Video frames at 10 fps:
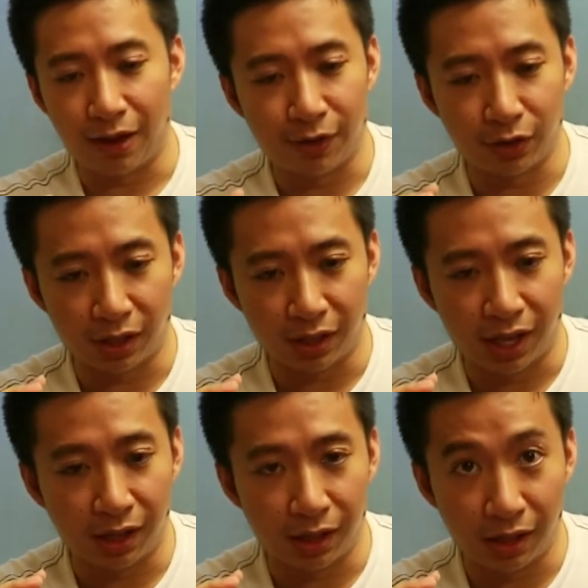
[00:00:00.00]
I found
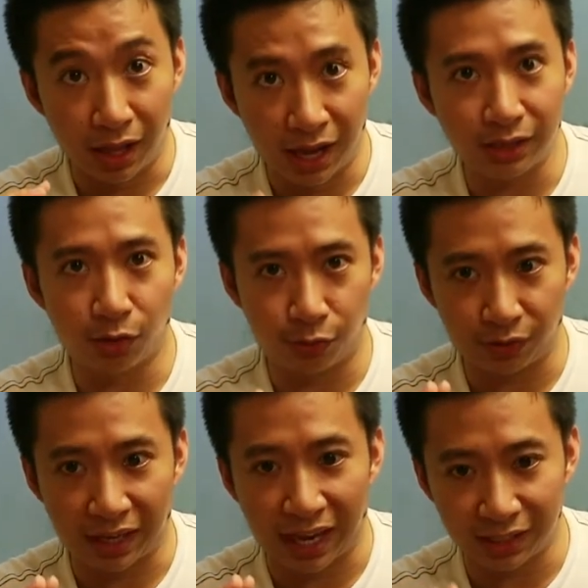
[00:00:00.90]
a lot of
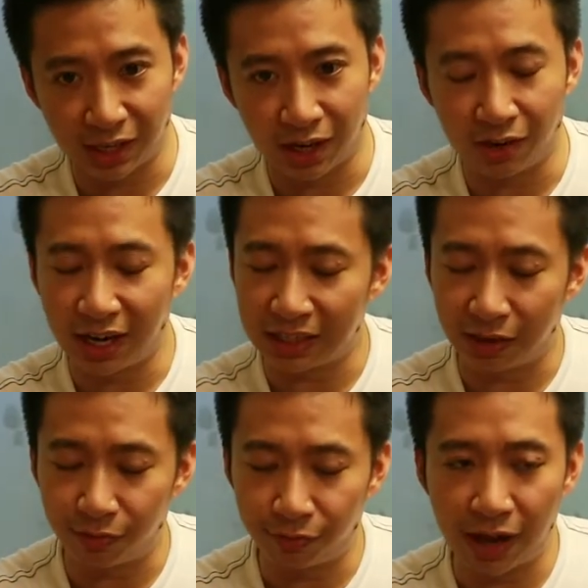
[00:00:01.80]
cat hair, and
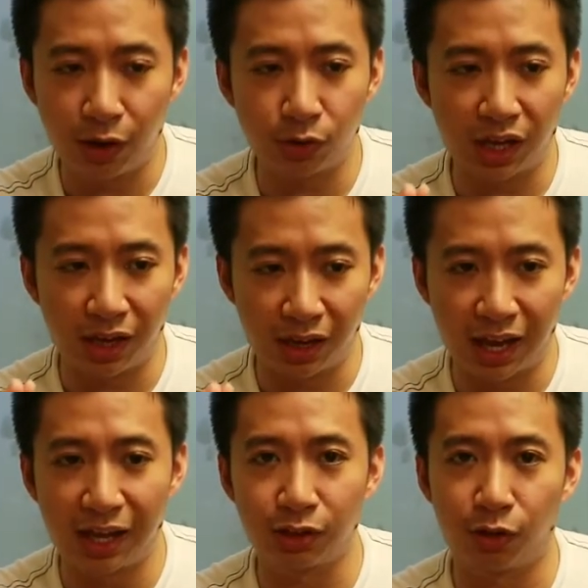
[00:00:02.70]
I found a
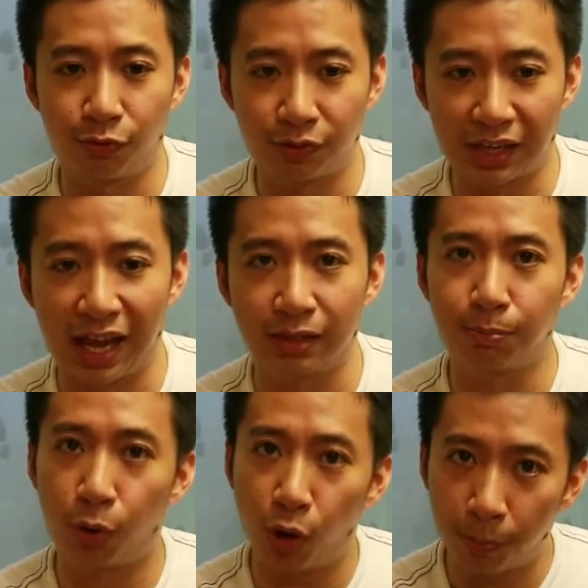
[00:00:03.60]
lot of
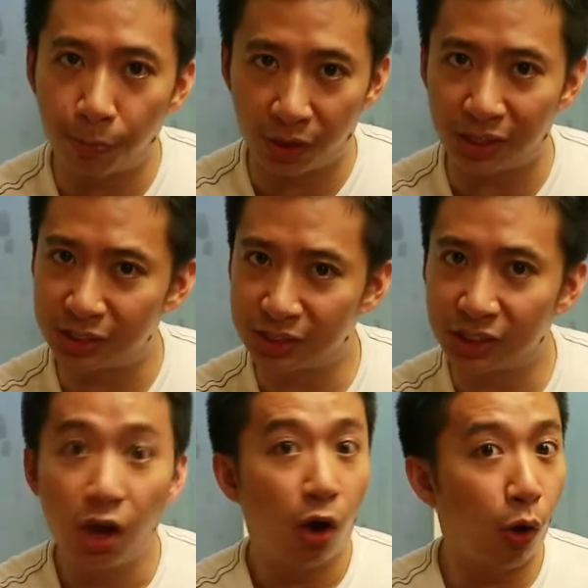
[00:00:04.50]
cat paw
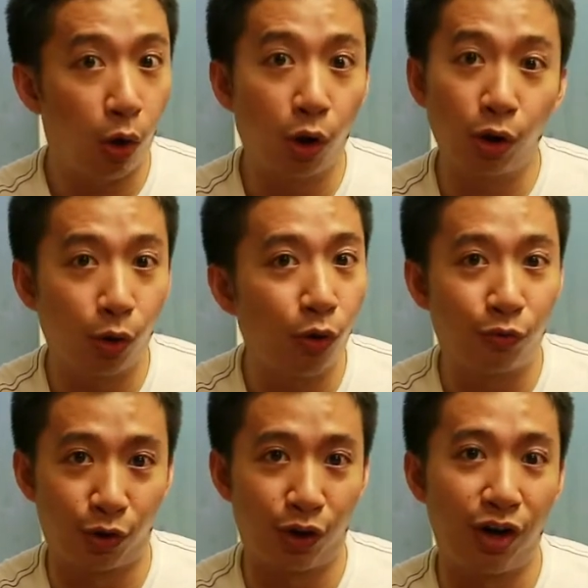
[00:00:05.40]
prints all
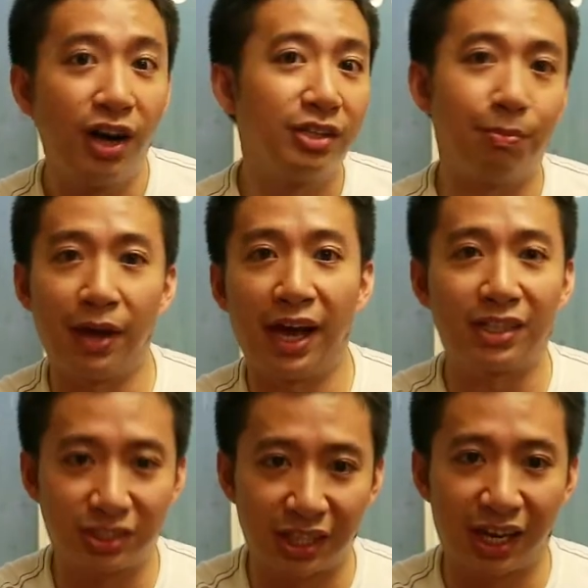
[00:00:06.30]
over the
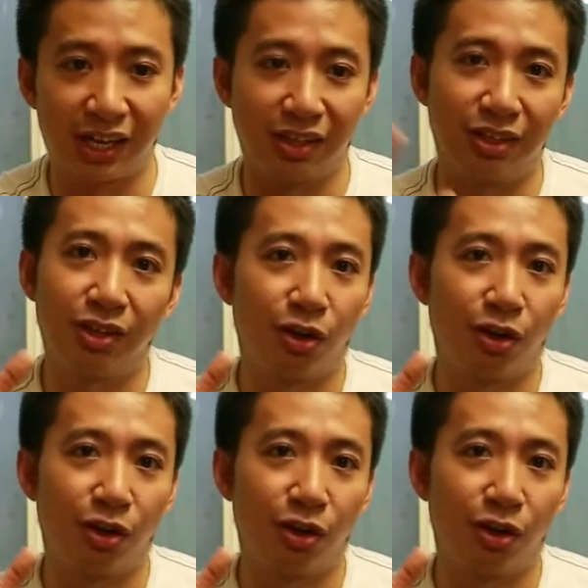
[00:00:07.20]
backside